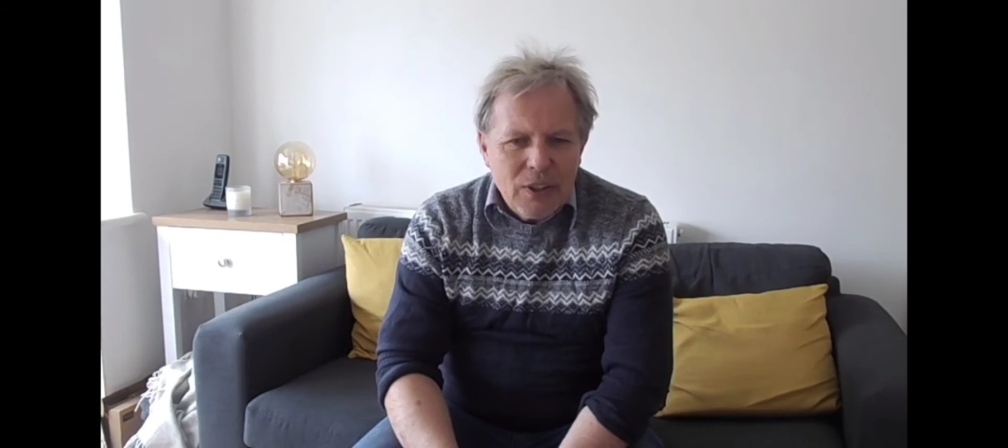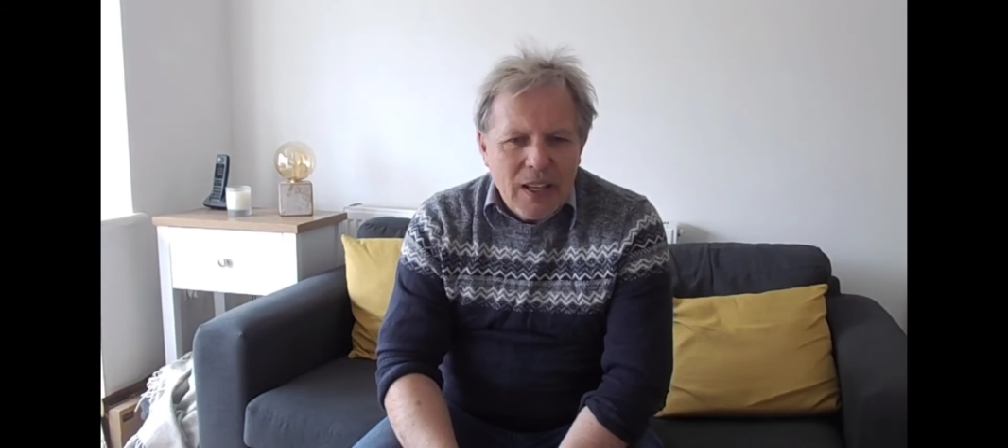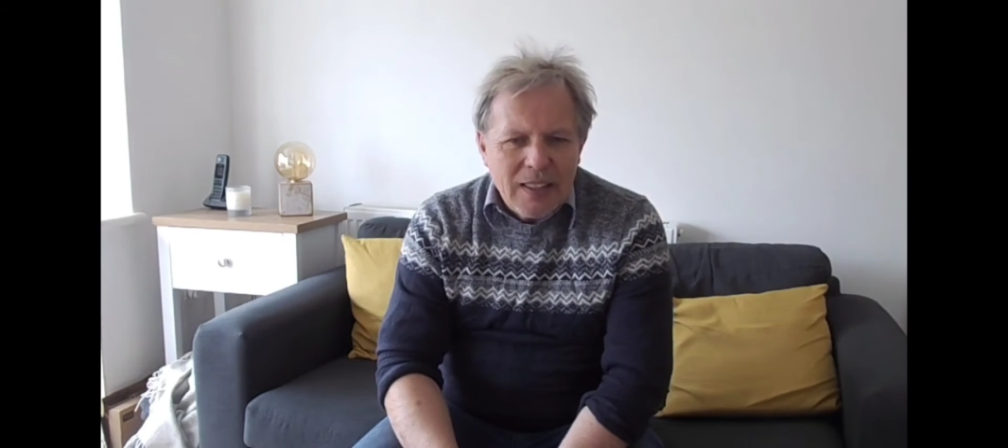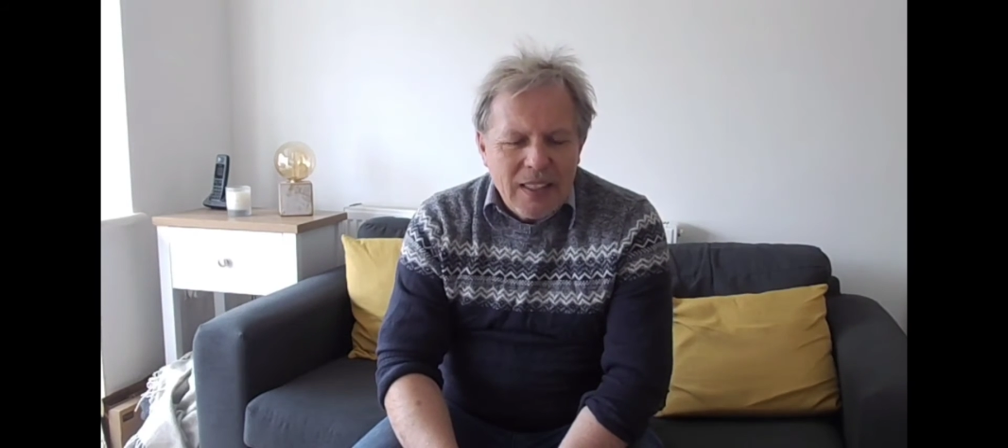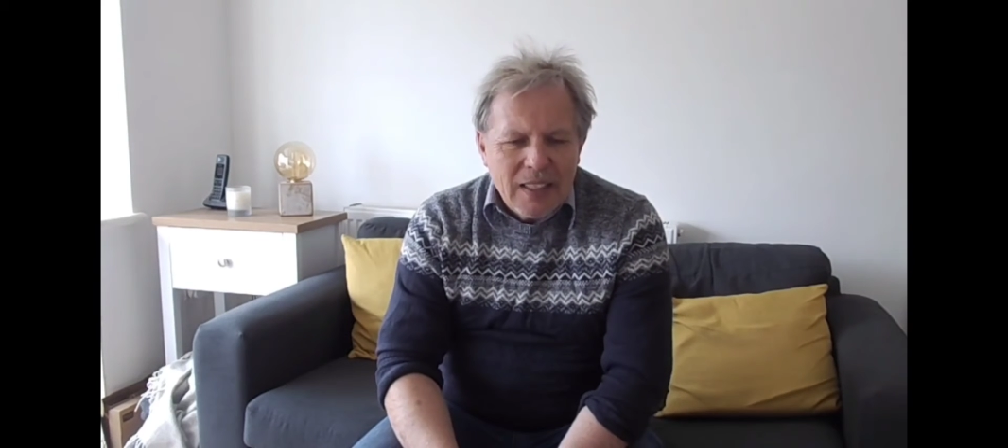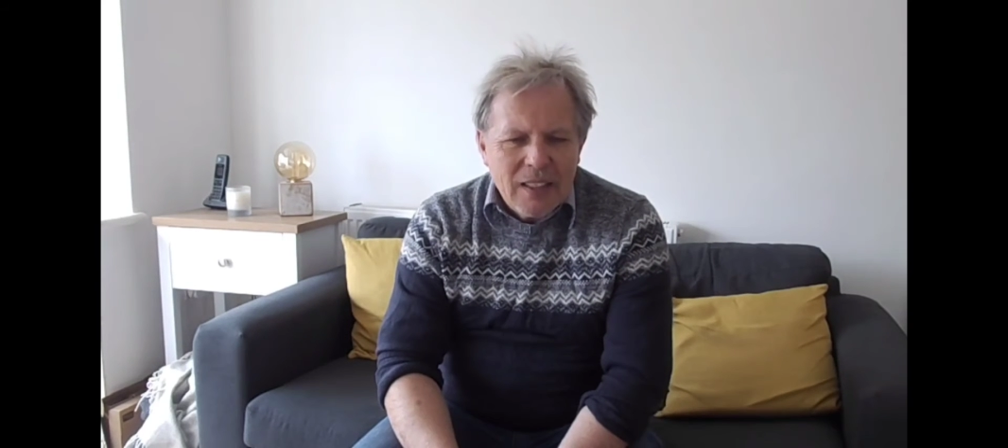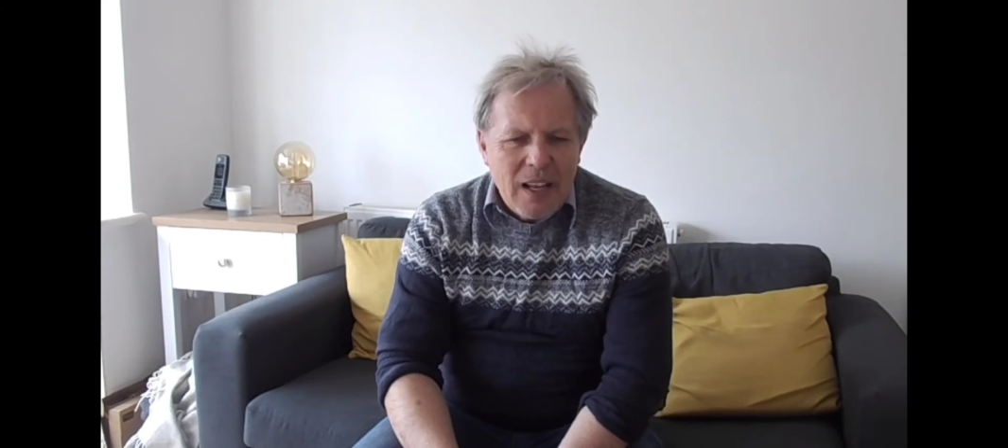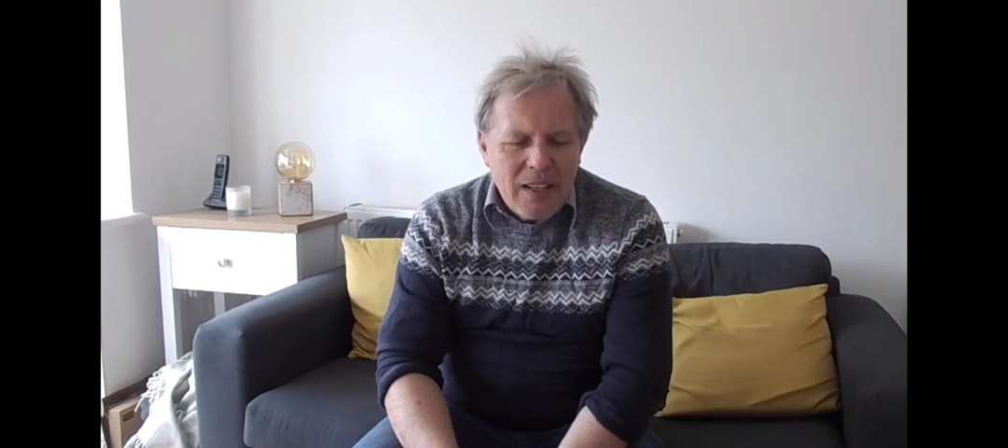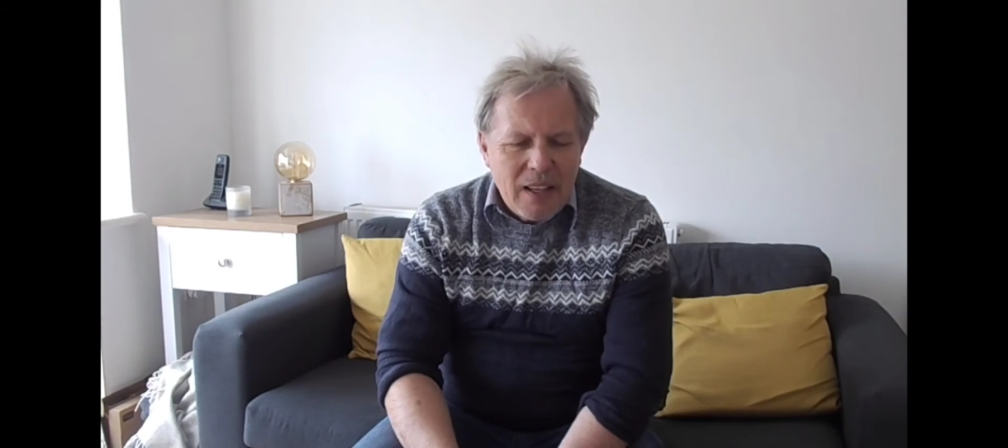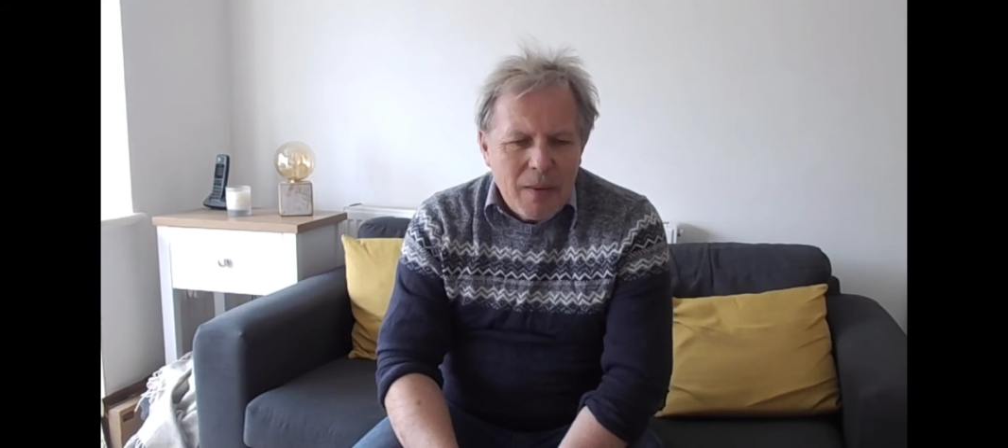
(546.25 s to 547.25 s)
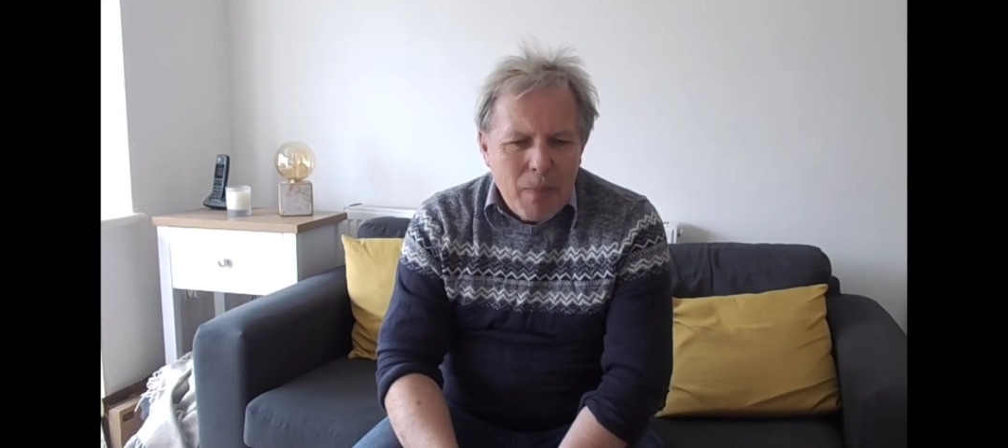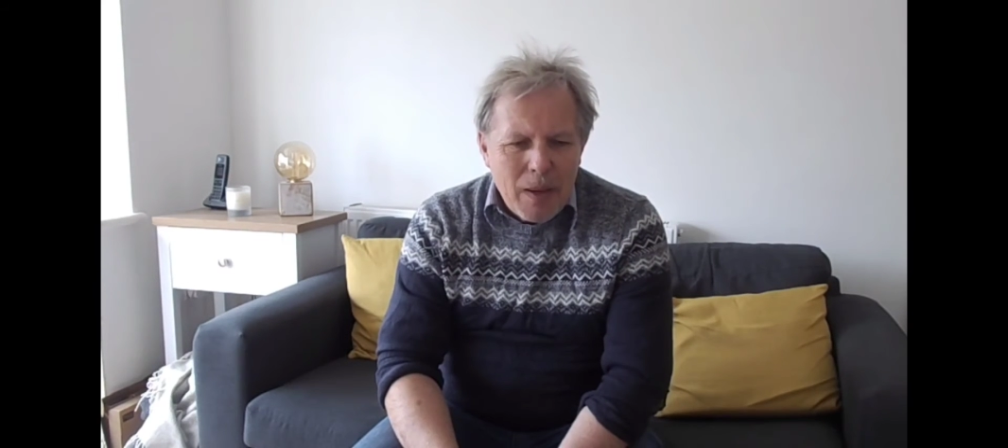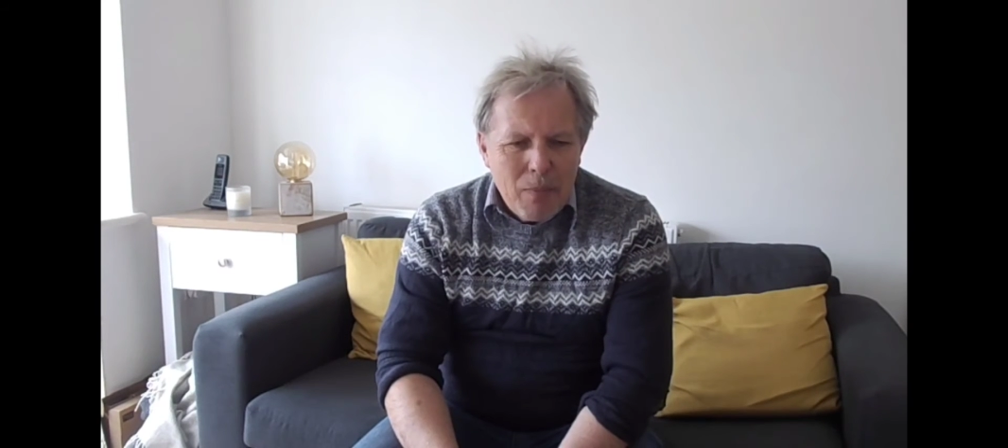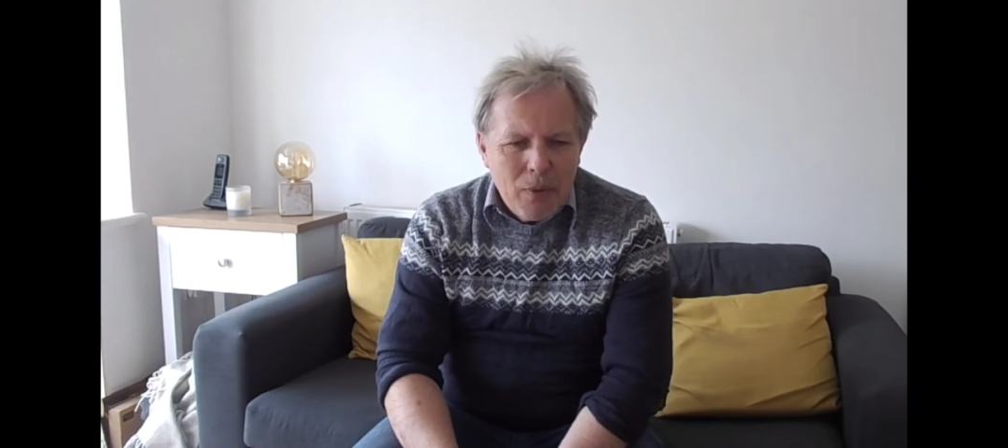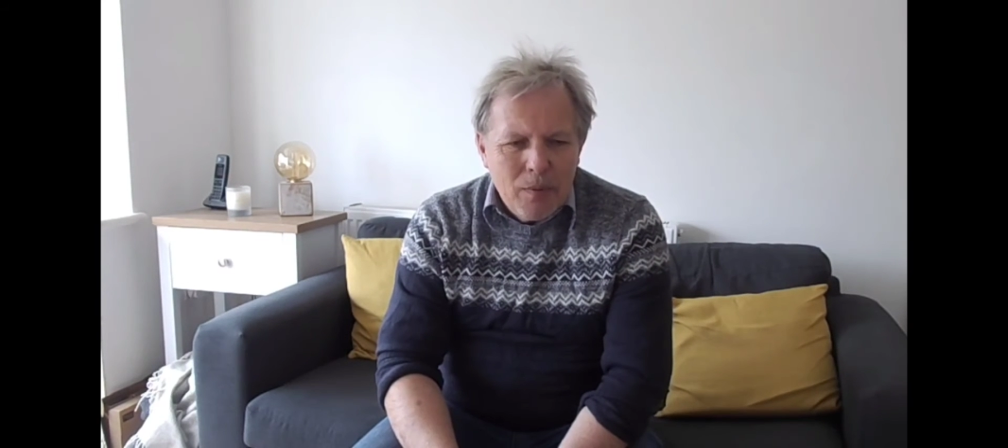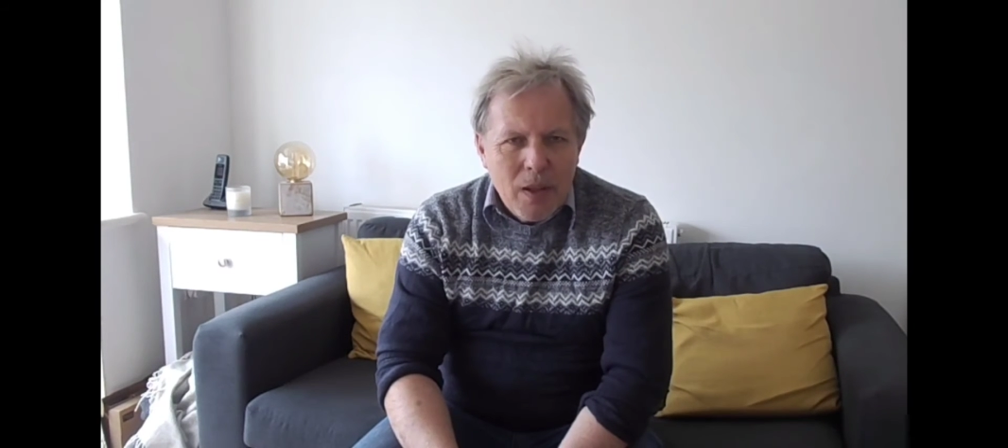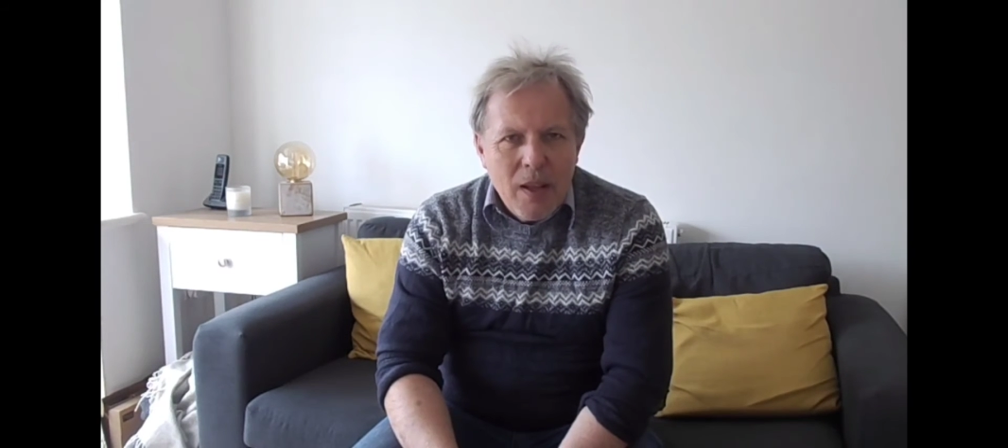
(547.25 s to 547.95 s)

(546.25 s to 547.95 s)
like Tesla and other people,